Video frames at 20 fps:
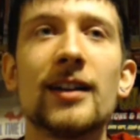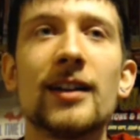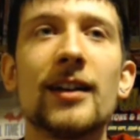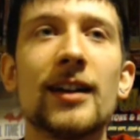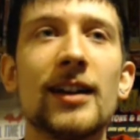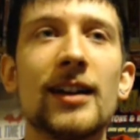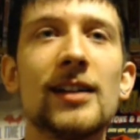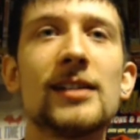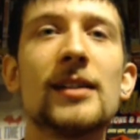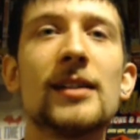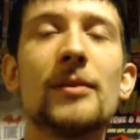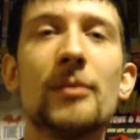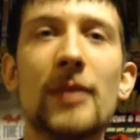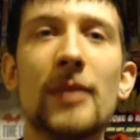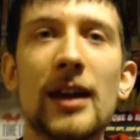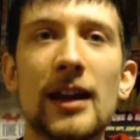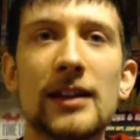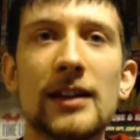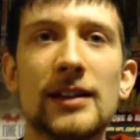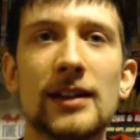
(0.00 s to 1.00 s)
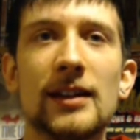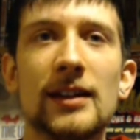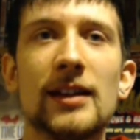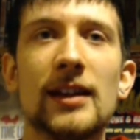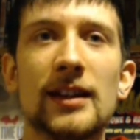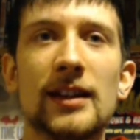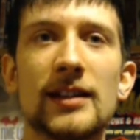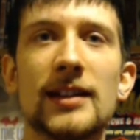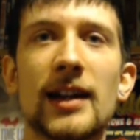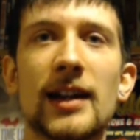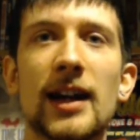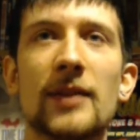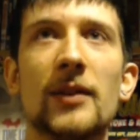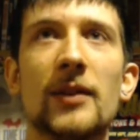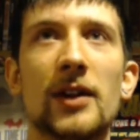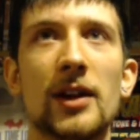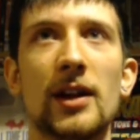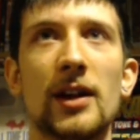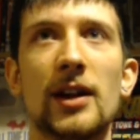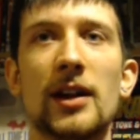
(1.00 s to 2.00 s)
It is amazing this time.
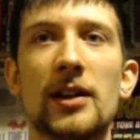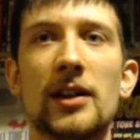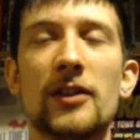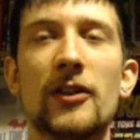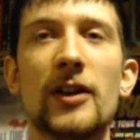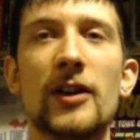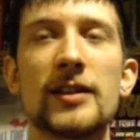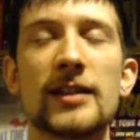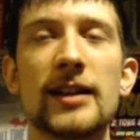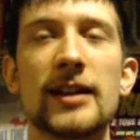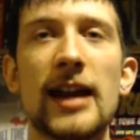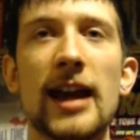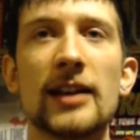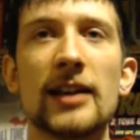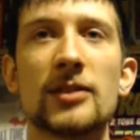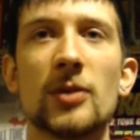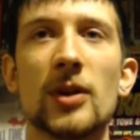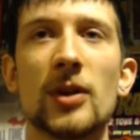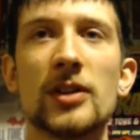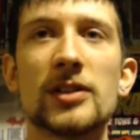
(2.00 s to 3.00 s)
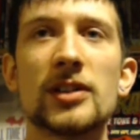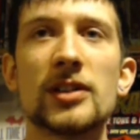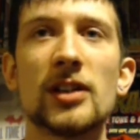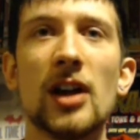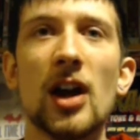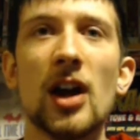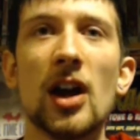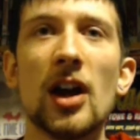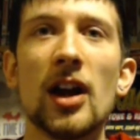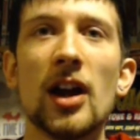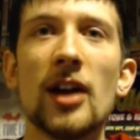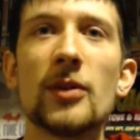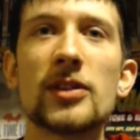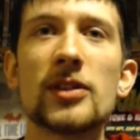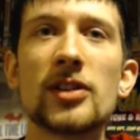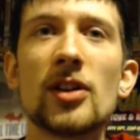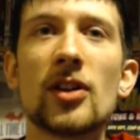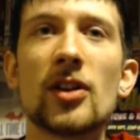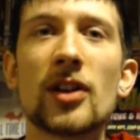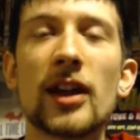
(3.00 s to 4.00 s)
The first Kinect was It was
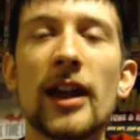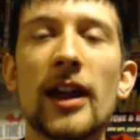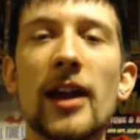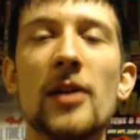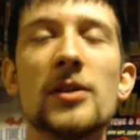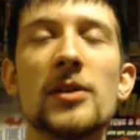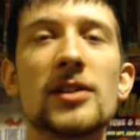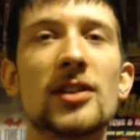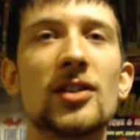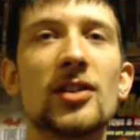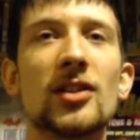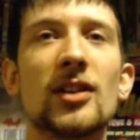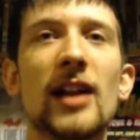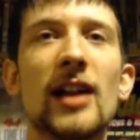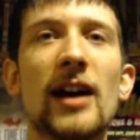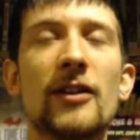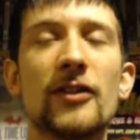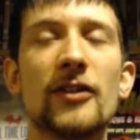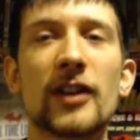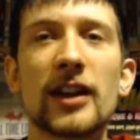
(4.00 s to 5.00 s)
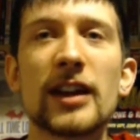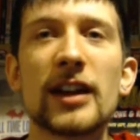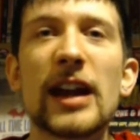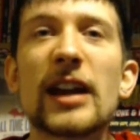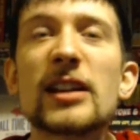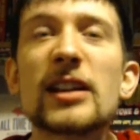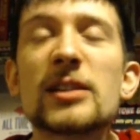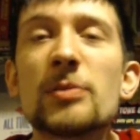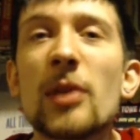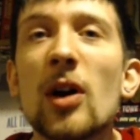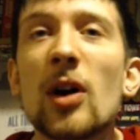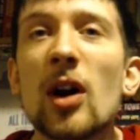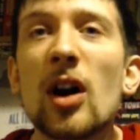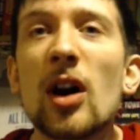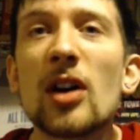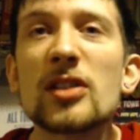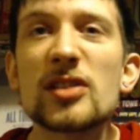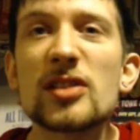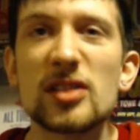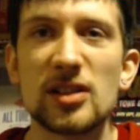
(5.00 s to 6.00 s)
okay. It was a good laugh for Kinect
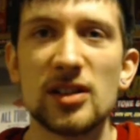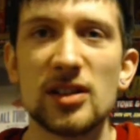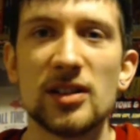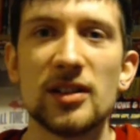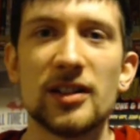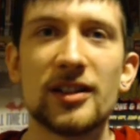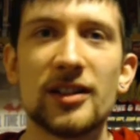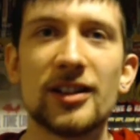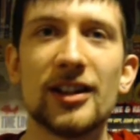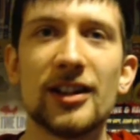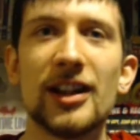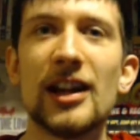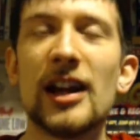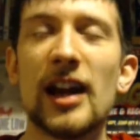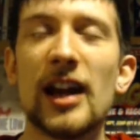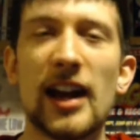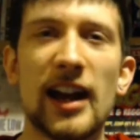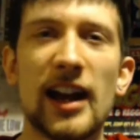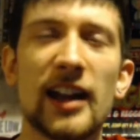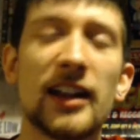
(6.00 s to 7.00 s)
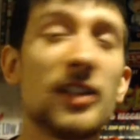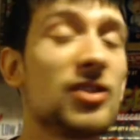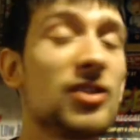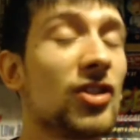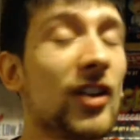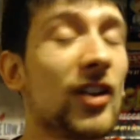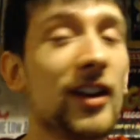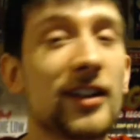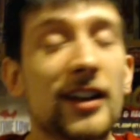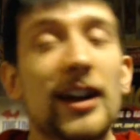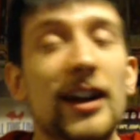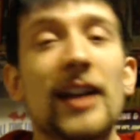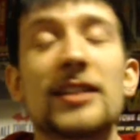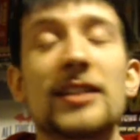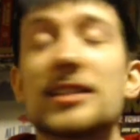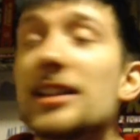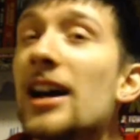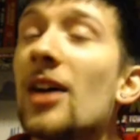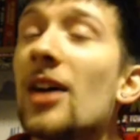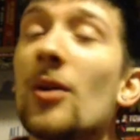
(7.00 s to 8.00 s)
Sports, and I enjoyed Kinect
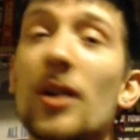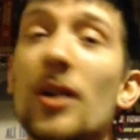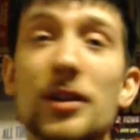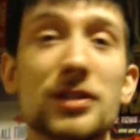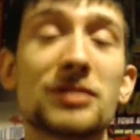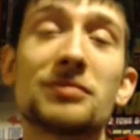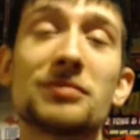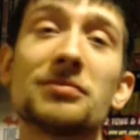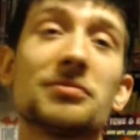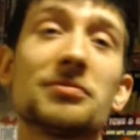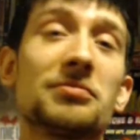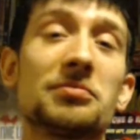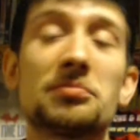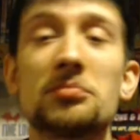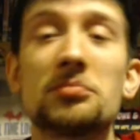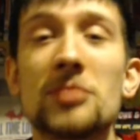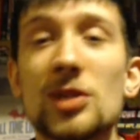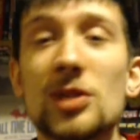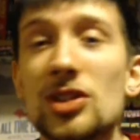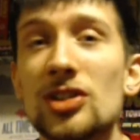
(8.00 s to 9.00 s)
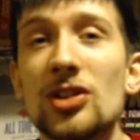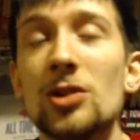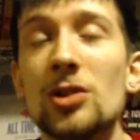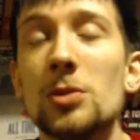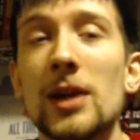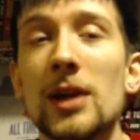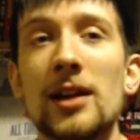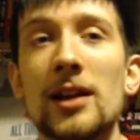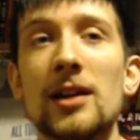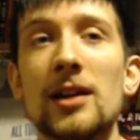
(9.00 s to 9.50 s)
Star Wars. Sue me.